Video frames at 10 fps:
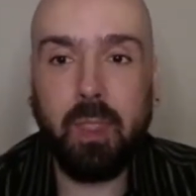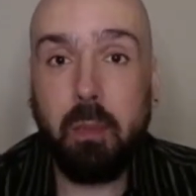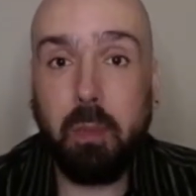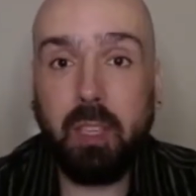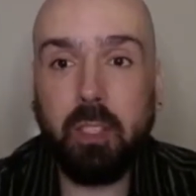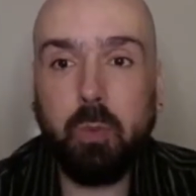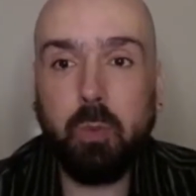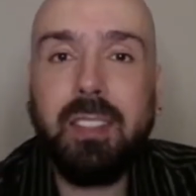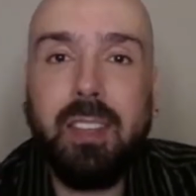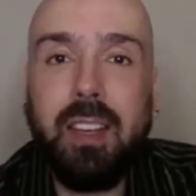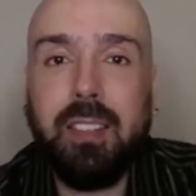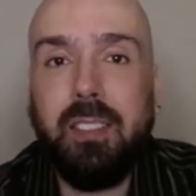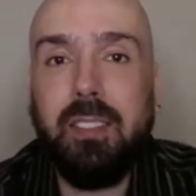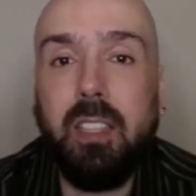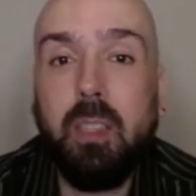Because what it does
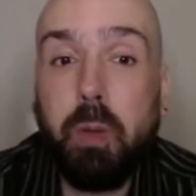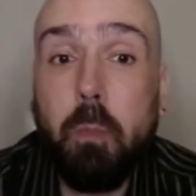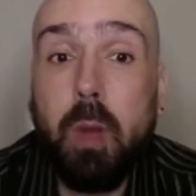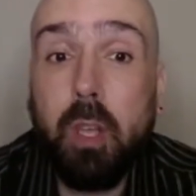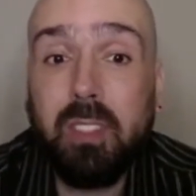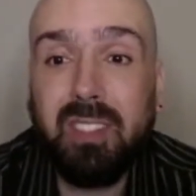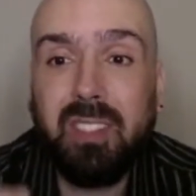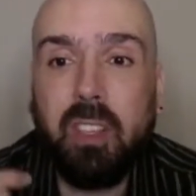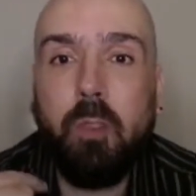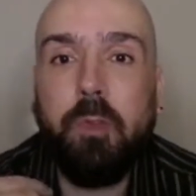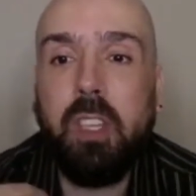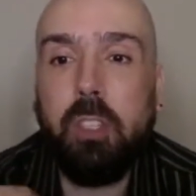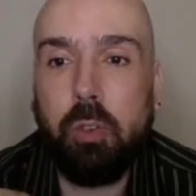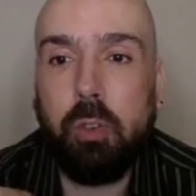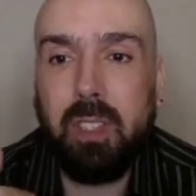is it promotes
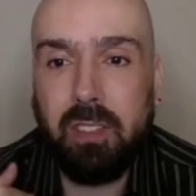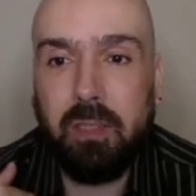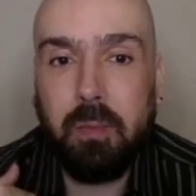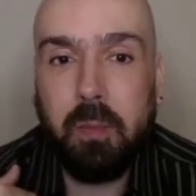self-interests,